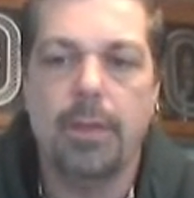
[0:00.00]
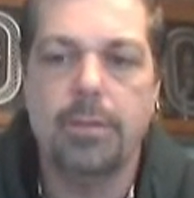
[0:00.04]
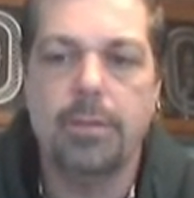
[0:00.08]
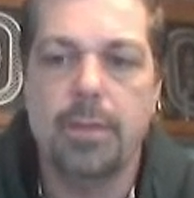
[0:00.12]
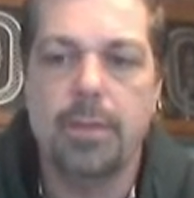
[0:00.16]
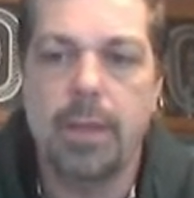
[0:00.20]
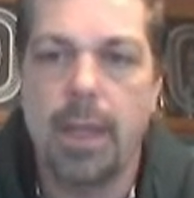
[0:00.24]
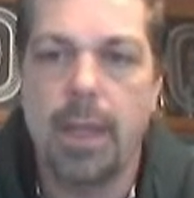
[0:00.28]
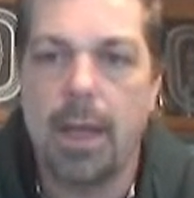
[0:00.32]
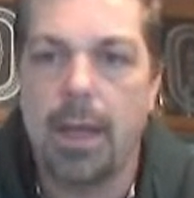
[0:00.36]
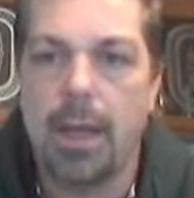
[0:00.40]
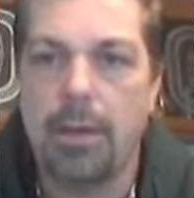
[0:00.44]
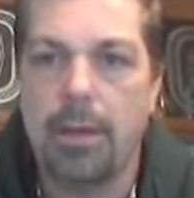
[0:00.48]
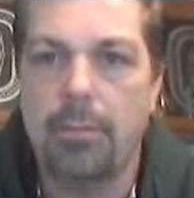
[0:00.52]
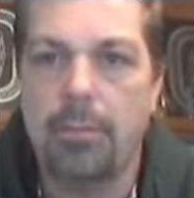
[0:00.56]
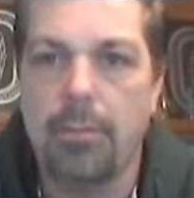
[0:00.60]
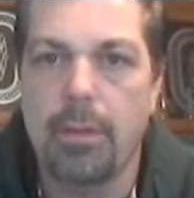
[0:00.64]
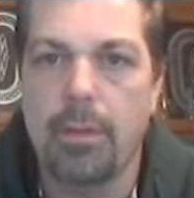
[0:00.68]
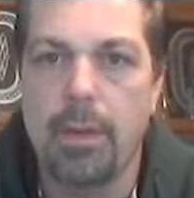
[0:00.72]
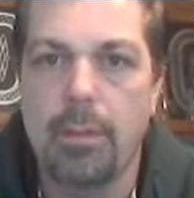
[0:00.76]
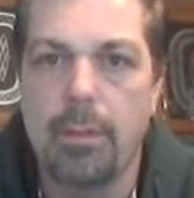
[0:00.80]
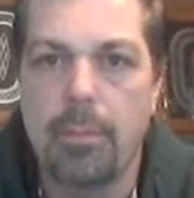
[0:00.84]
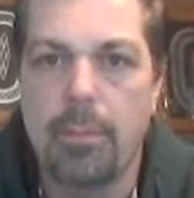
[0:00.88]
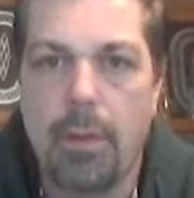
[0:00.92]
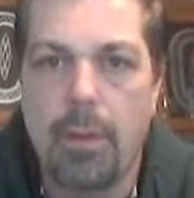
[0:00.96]
Show you how to
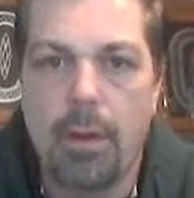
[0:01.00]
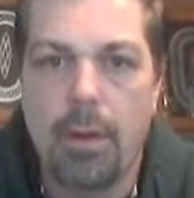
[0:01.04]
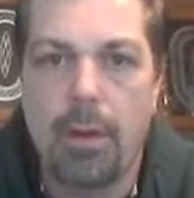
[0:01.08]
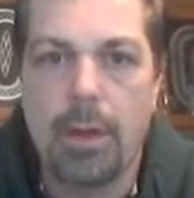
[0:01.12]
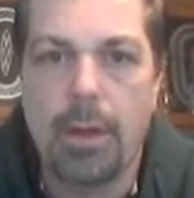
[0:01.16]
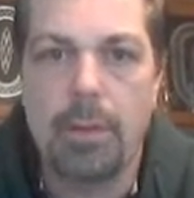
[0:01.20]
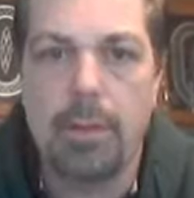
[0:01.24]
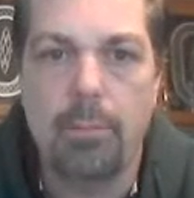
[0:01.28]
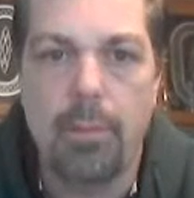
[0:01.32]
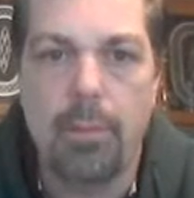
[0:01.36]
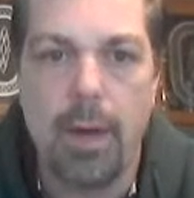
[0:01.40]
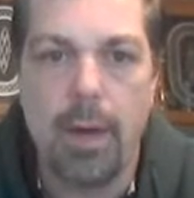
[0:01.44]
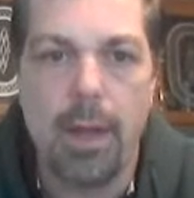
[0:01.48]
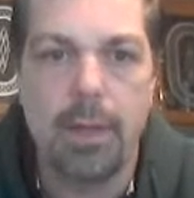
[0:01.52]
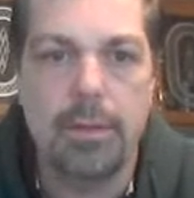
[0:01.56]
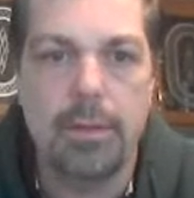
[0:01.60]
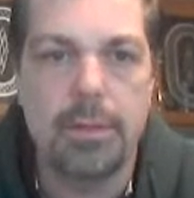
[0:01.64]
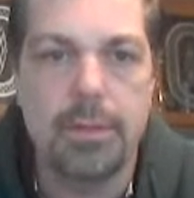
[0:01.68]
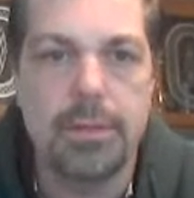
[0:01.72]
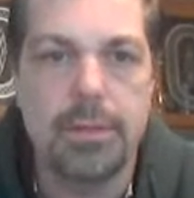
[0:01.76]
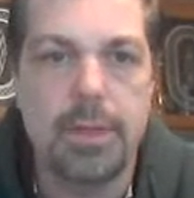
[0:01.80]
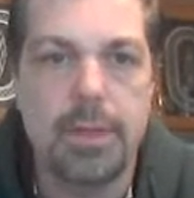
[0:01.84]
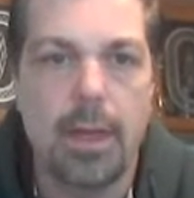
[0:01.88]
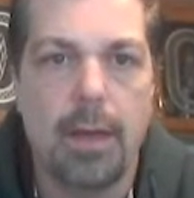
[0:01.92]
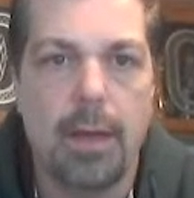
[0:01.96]
really market and brand
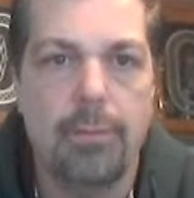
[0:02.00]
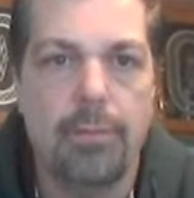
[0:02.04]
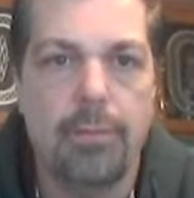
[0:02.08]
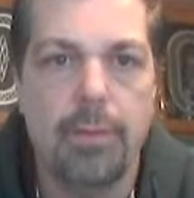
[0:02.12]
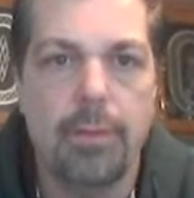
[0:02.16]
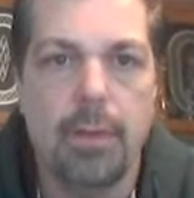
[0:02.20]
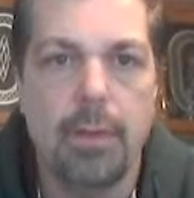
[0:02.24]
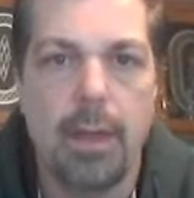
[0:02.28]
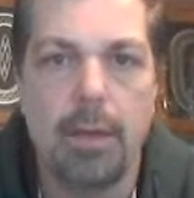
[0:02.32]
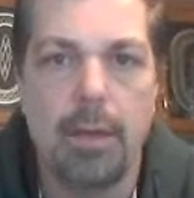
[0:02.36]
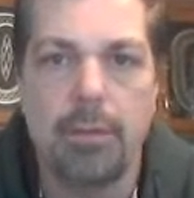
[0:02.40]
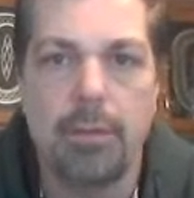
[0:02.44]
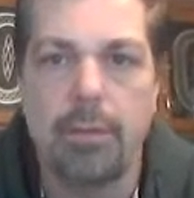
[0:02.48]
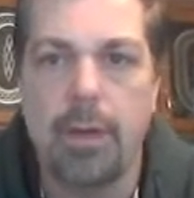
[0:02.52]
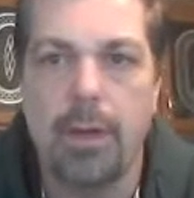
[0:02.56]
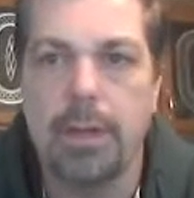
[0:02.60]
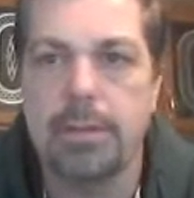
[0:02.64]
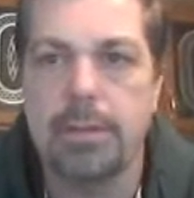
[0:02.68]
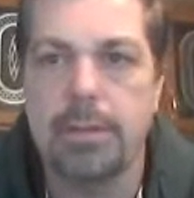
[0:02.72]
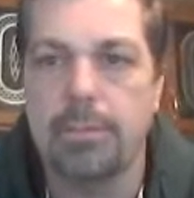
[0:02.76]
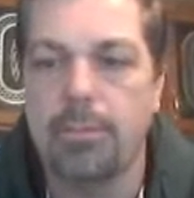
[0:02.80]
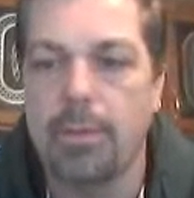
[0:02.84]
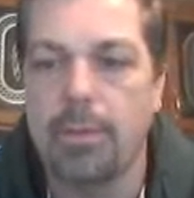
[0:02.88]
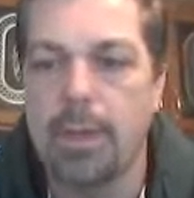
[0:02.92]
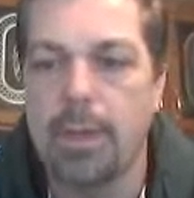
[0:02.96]
yourself and
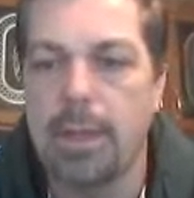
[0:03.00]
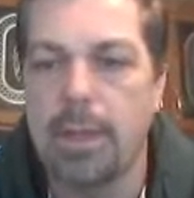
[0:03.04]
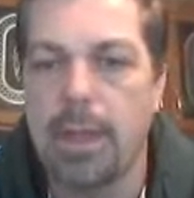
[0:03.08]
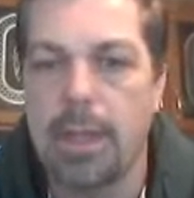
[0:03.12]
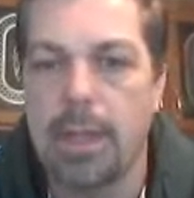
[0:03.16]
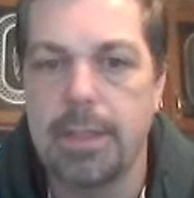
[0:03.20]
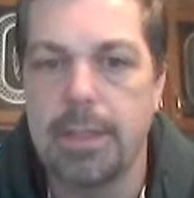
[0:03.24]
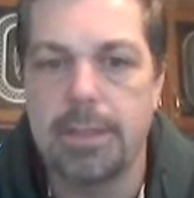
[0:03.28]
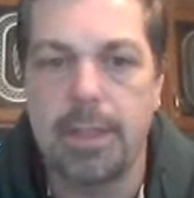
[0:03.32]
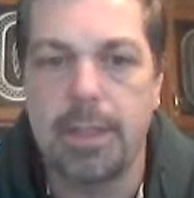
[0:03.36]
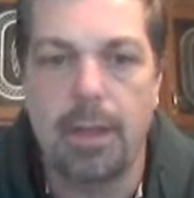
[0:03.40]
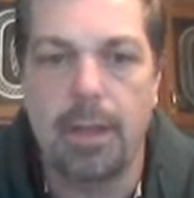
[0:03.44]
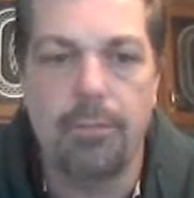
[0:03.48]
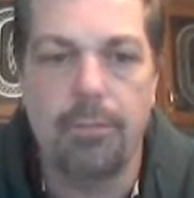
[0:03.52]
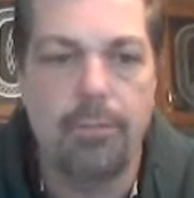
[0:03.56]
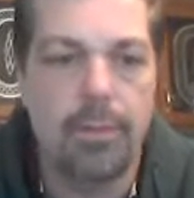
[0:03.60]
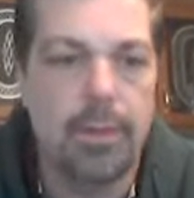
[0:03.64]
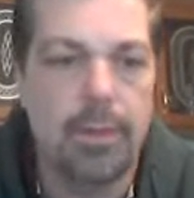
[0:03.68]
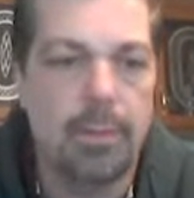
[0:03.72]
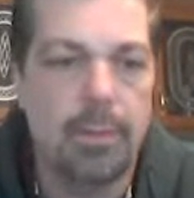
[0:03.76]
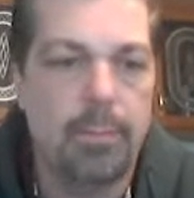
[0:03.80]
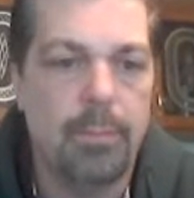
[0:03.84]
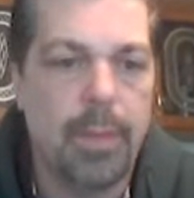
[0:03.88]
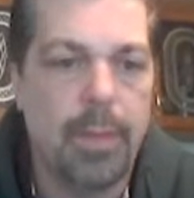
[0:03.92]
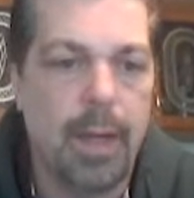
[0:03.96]
create some really nice stuff
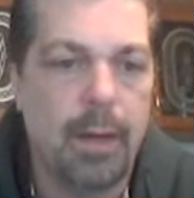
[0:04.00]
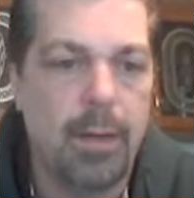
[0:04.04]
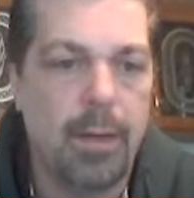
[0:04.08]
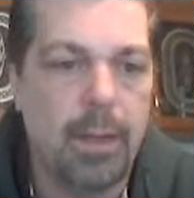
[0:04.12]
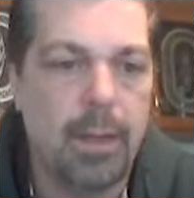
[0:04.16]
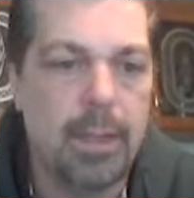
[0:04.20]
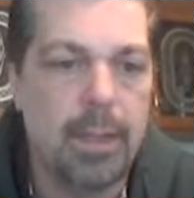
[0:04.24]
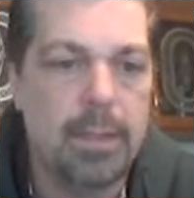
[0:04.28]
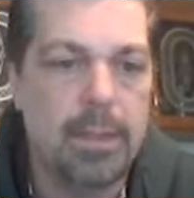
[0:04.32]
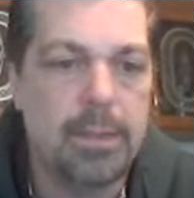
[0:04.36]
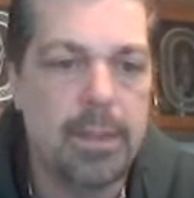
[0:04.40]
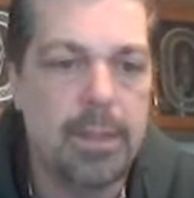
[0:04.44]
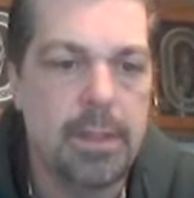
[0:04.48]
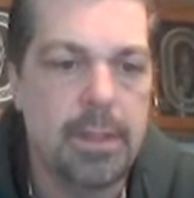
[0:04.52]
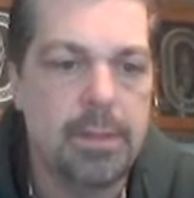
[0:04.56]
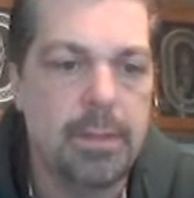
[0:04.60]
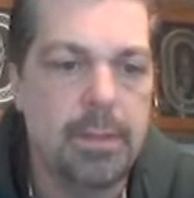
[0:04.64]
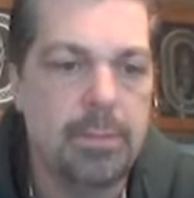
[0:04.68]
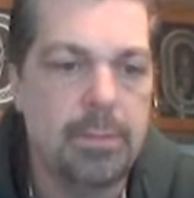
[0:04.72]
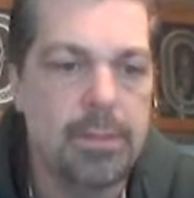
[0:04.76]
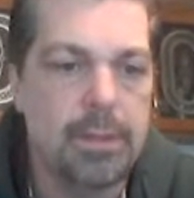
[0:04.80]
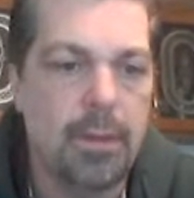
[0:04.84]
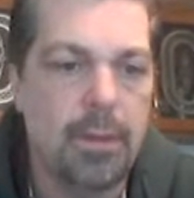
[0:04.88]
within Power Lead System.